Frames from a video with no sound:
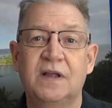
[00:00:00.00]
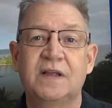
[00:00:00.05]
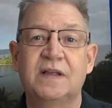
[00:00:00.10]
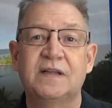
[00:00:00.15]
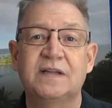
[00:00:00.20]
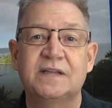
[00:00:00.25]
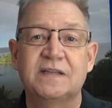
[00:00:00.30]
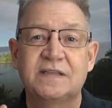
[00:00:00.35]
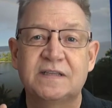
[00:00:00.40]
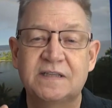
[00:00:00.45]

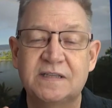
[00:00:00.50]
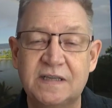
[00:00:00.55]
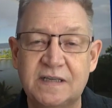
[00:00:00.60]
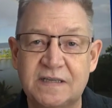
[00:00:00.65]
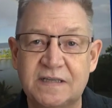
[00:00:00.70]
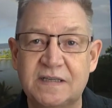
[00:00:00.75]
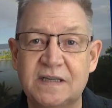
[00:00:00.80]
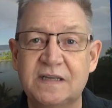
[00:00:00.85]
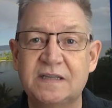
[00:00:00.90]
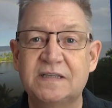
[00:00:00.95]

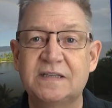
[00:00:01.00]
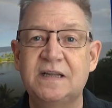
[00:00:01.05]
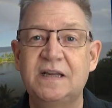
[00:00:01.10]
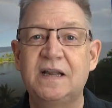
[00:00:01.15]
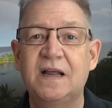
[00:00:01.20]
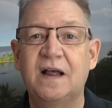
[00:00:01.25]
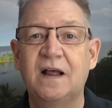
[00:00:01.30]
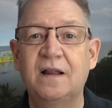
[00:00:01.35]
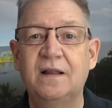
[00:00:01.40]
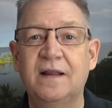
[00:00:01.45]

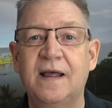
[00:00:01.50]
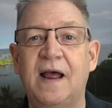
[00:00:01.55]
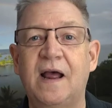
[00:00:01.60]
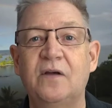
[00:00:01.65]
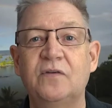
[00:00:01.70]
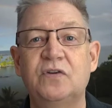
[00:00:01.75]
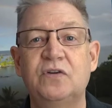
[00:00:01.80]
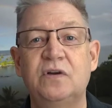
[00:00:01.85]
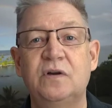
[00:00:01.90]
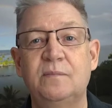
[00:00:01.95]
Consistency
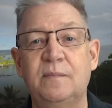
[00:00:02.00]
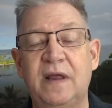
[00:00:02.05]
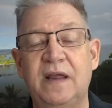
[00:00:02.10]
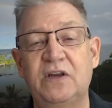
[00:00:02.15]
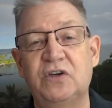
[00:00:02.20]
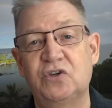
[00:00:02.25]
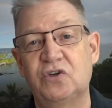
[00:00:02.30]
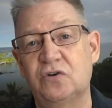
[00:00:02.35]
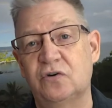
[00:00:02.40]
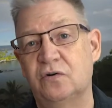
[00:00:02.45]
allows you to
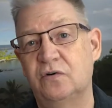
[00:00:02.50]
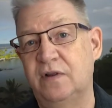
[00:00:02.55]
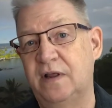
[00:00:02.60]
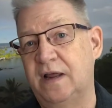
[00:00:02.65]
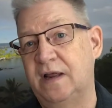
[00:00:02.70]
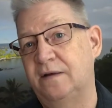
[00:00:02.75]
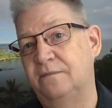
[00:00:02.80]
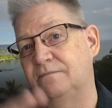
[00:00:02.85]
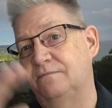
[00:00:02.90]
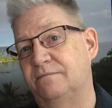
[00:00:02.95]
make sure
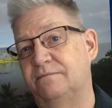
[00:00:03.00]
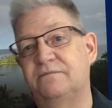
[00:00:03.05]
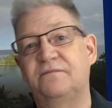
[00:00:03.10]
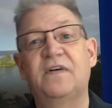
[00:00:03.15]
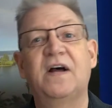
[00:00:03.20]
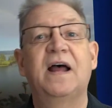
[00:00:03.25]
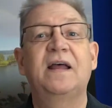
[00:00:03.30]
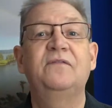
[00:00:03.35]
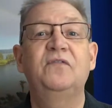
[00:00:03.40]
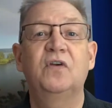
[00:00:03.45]
that
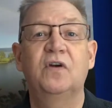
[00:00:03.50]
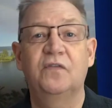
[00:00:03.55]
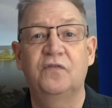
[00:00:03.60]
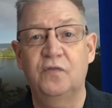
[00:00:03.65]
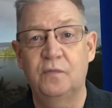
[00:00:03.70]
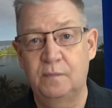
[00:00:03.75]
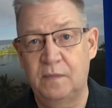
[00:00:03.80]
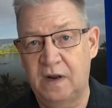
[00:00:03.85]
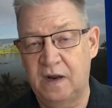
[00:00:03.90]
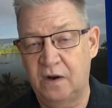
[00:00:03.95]
5 years
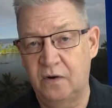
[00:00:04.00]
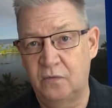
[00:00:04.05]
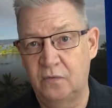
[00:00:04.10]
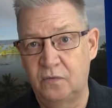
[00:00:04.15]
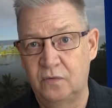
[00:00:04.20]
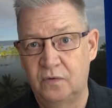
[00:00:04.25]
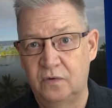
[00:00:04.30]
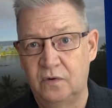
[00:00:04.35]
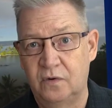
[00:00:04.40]
from now,